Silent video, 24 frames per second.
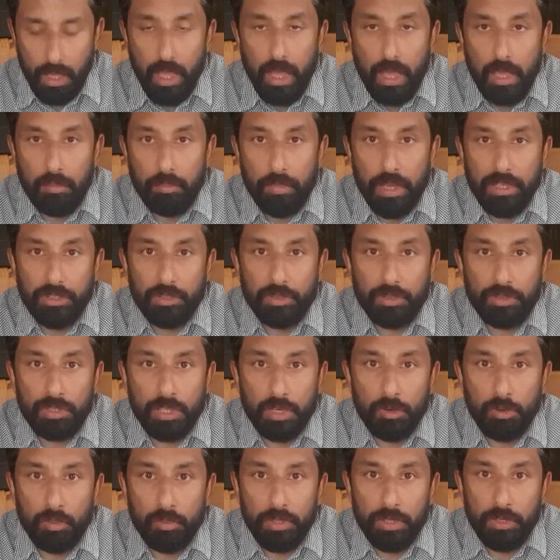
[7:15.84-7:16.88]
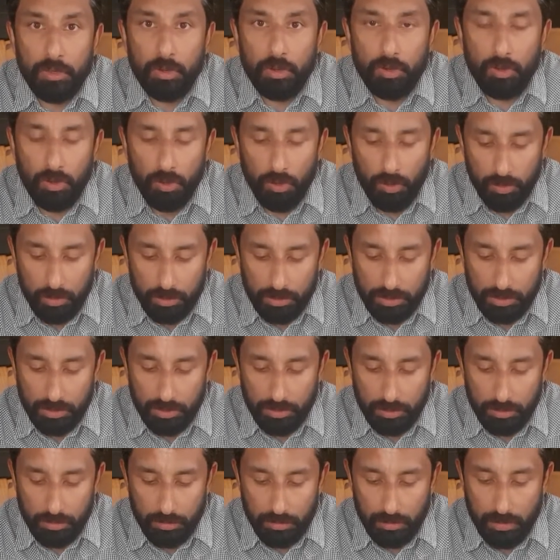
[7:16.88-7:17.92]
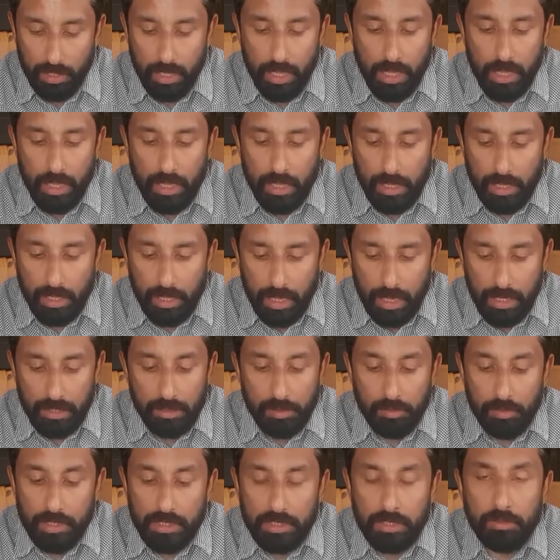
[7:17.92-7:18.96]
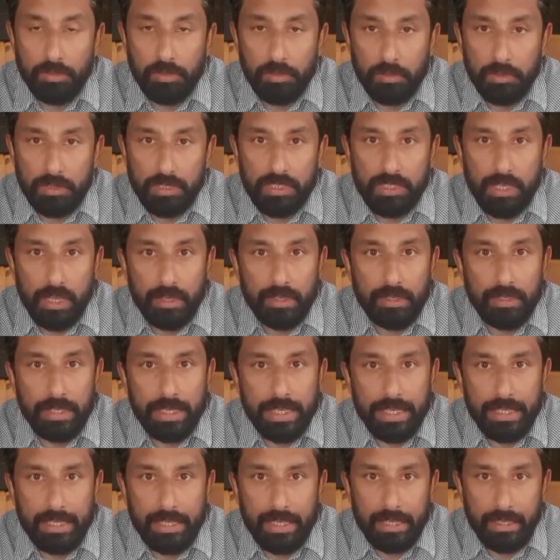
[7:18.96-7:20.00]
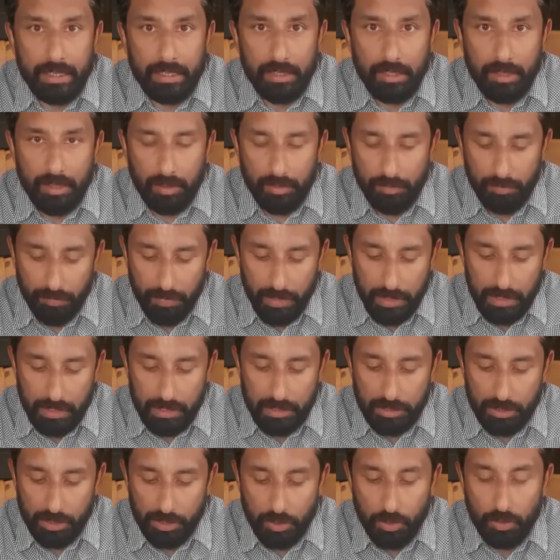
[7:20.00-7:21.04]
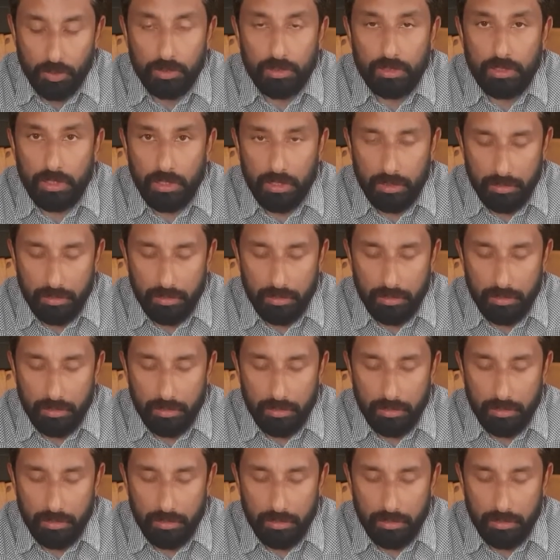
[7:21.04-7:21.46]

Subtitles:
And make sure there will be no holes, so otherwise it will start leaking when it's cooked.